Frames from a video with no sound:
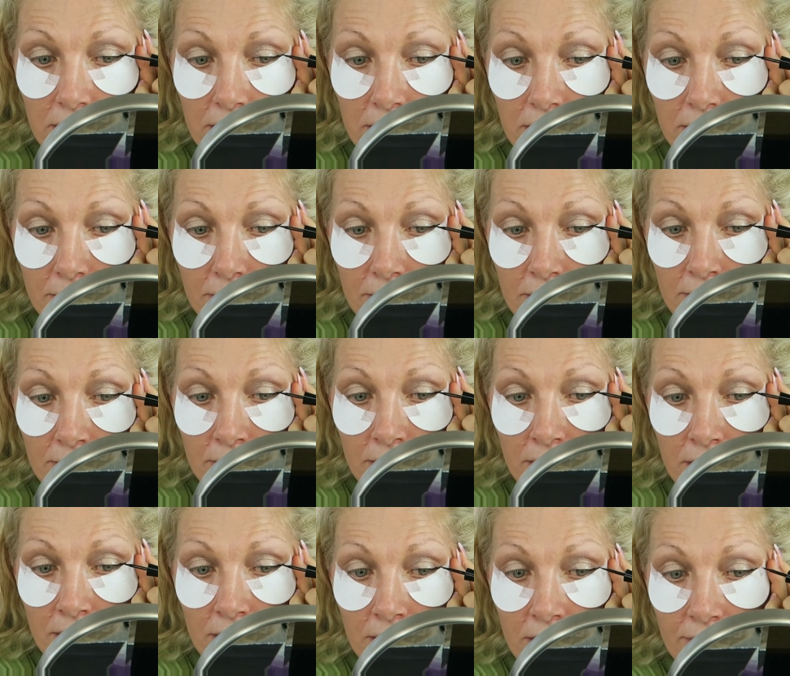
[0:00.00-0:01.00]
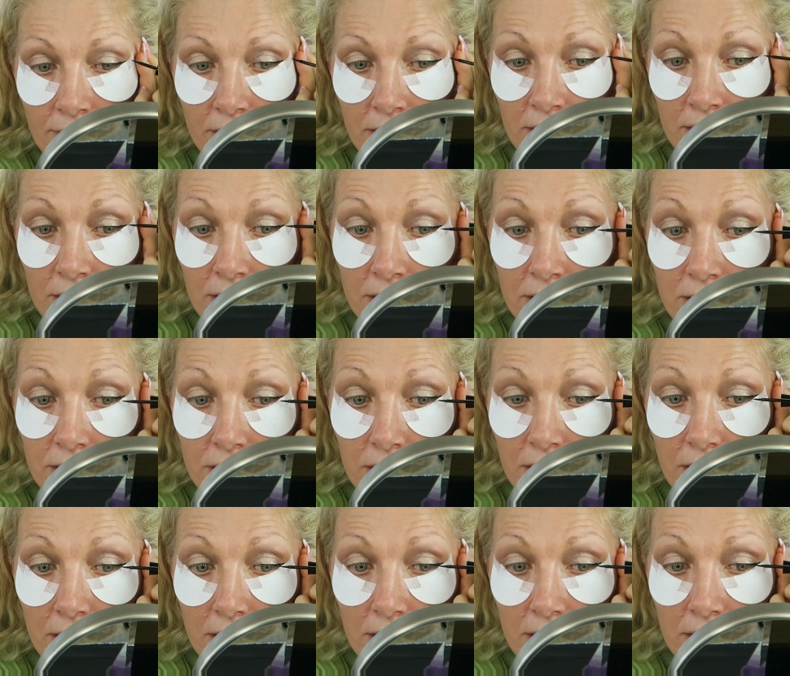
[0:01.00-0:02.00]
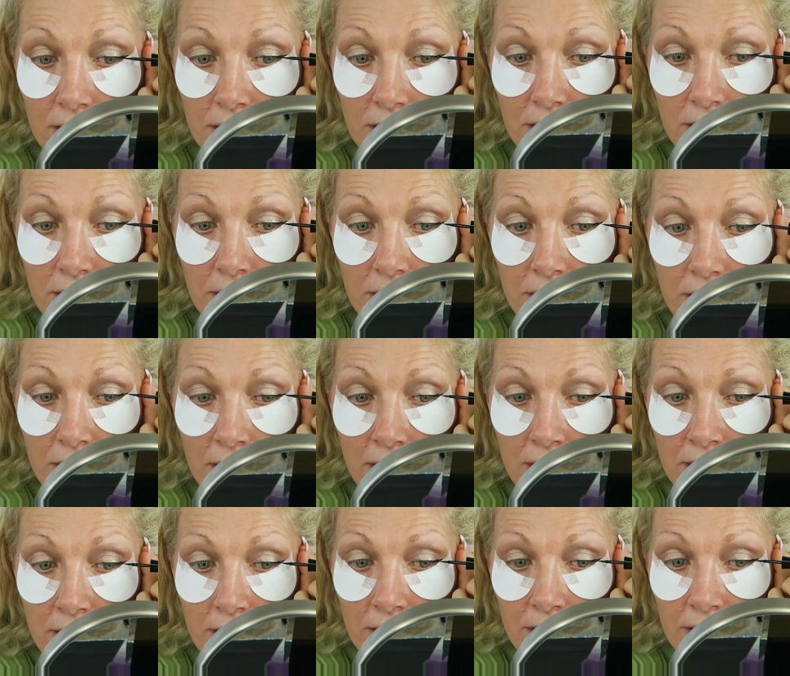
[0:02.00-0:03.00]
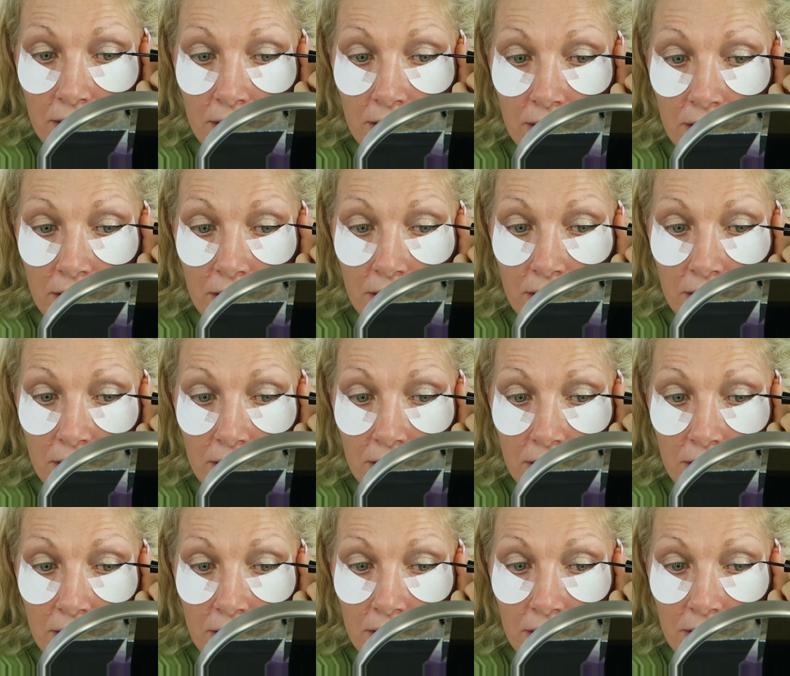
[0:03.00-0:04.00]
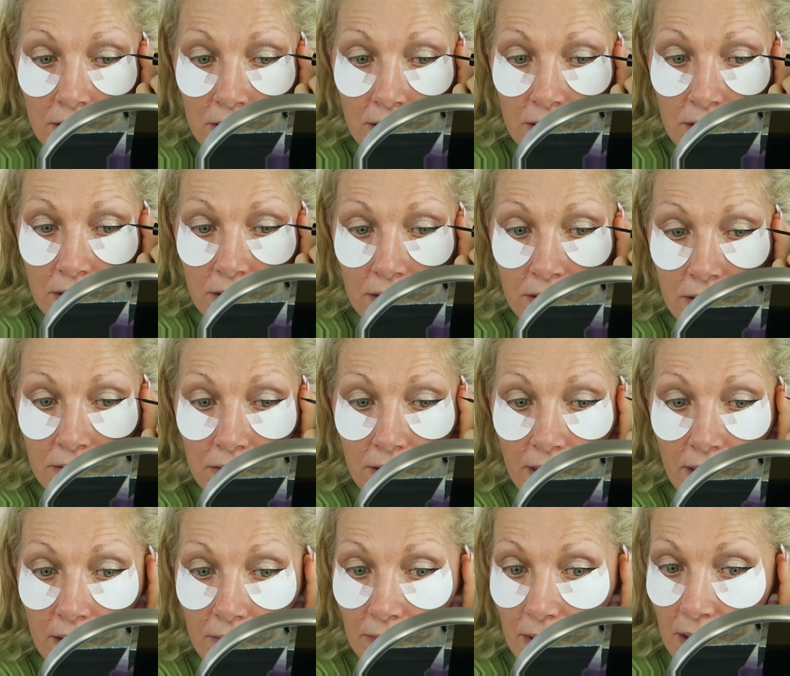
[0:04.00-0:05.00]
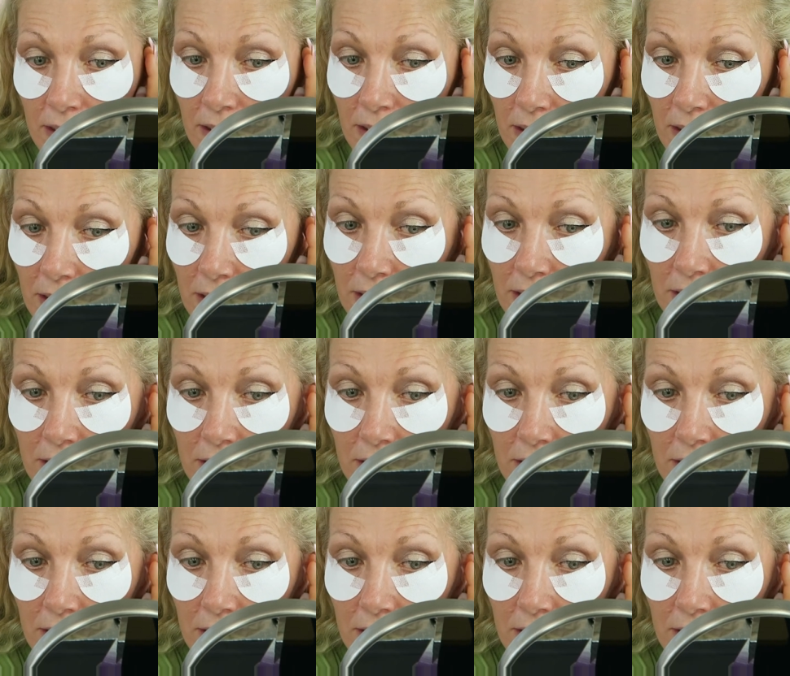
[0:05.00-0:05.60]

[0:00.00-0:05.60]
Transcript: Yep, I'm not loving this uh, liner that she recommended.